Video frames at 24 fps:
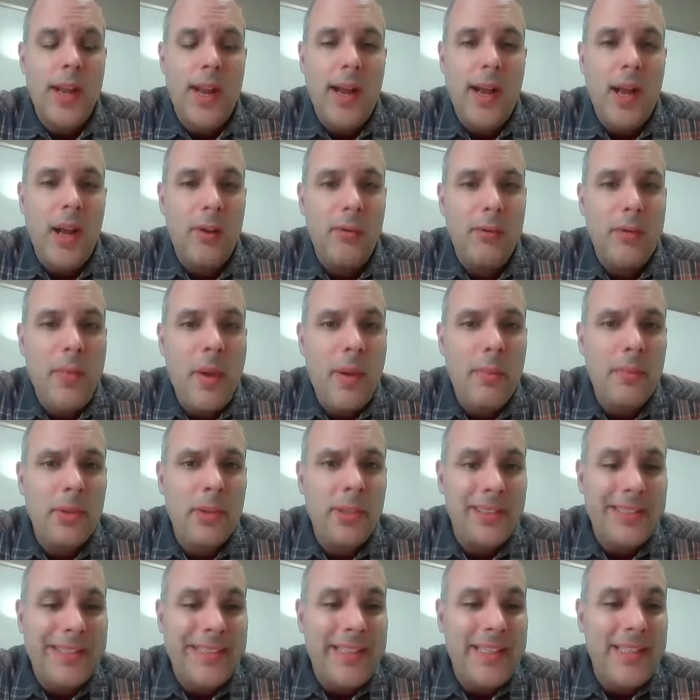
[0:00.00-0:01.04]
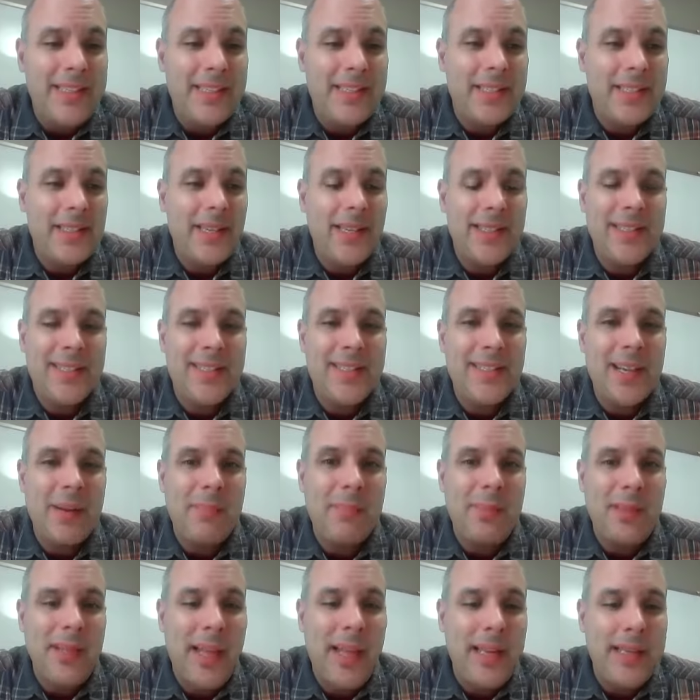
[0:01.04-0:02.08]
Uh, remember lease and
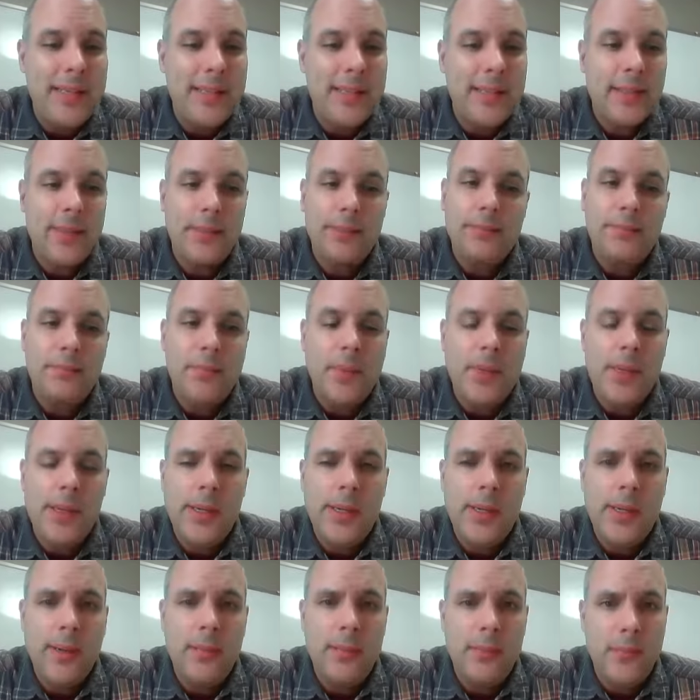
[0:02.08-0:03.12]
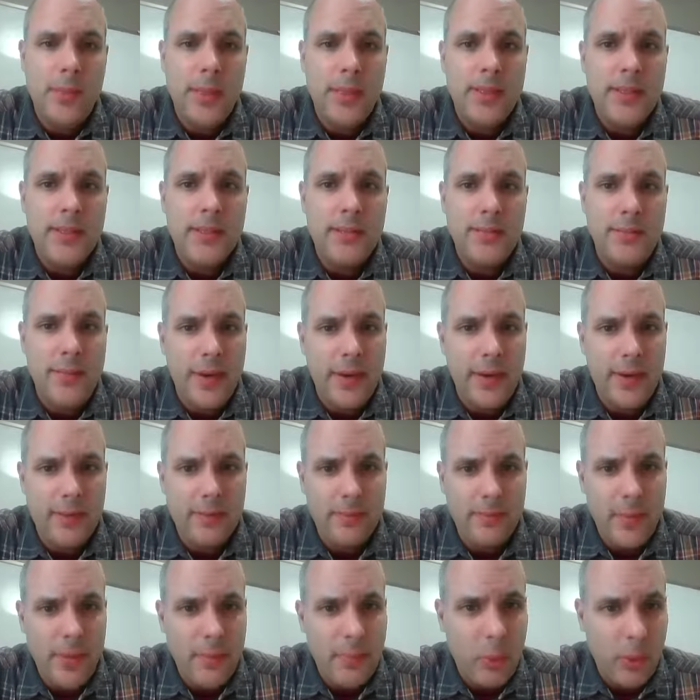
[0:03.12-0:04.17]
sublet um, is
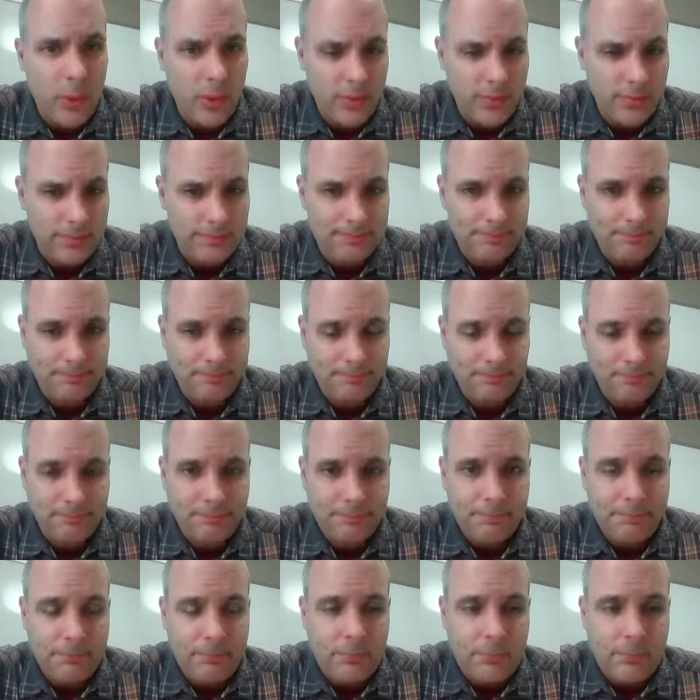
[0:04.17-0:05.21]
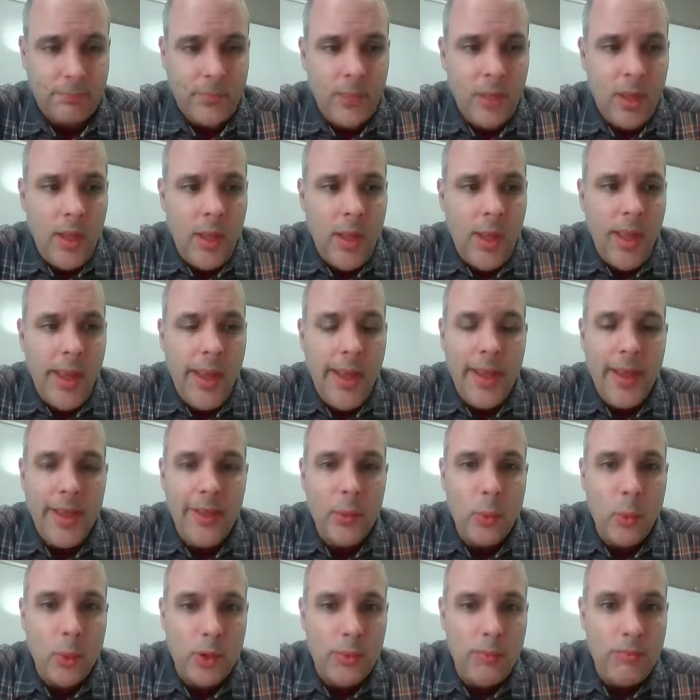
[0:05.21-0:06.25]
very important. And
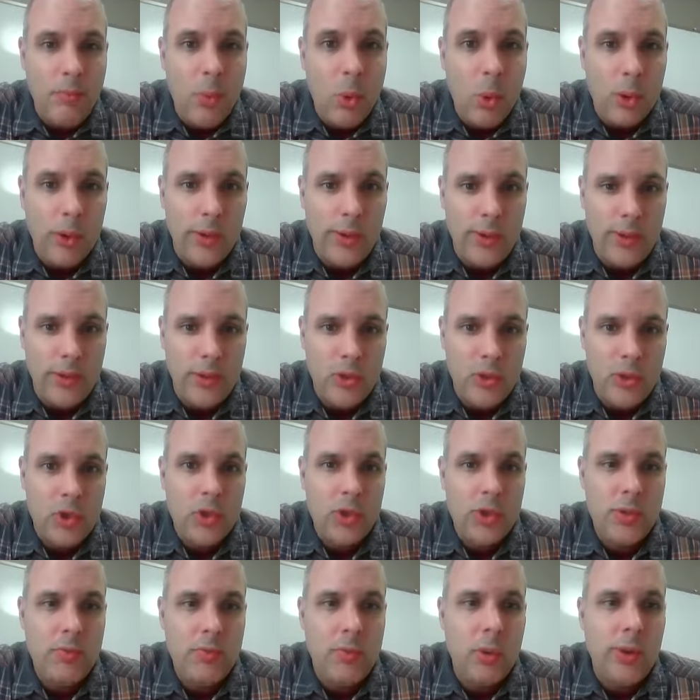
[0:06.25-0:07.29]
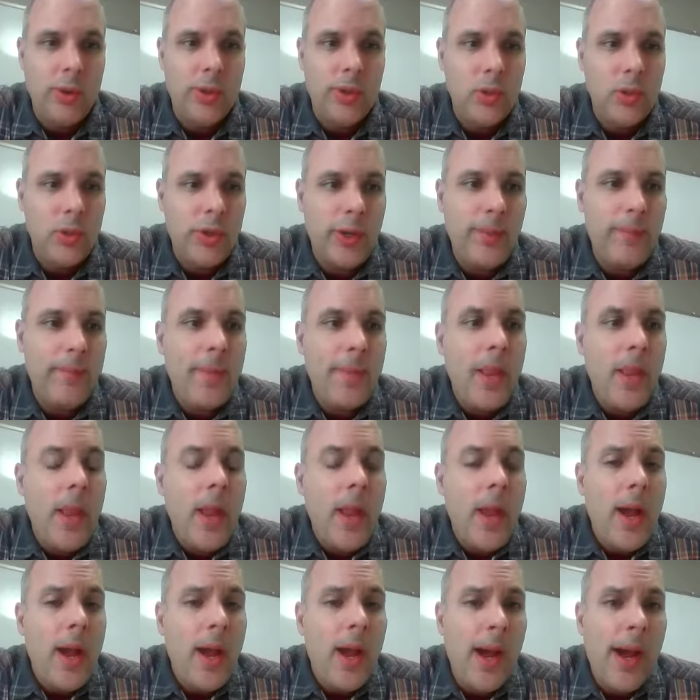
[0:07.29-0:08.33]
the word mortgage, mortgage, okay?
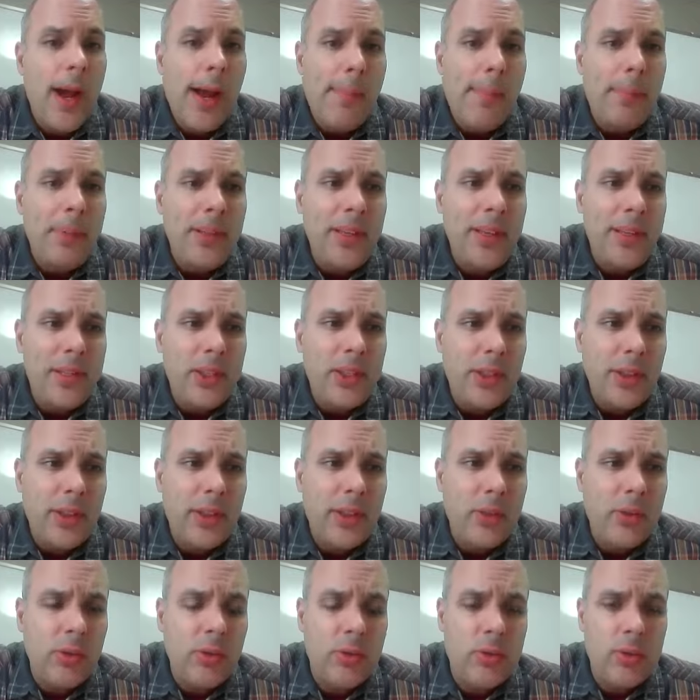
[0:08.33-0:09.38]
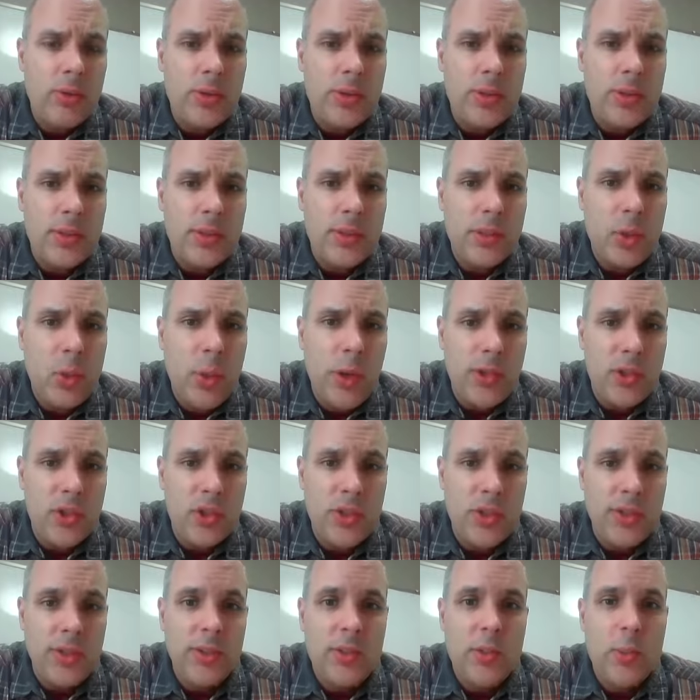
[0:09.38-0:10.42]
Uh, please look at those
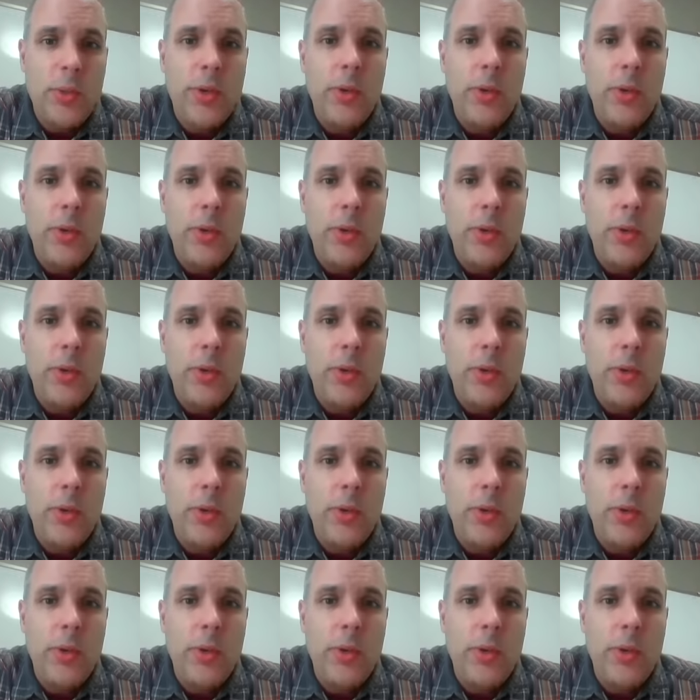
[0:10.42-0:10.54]
questions.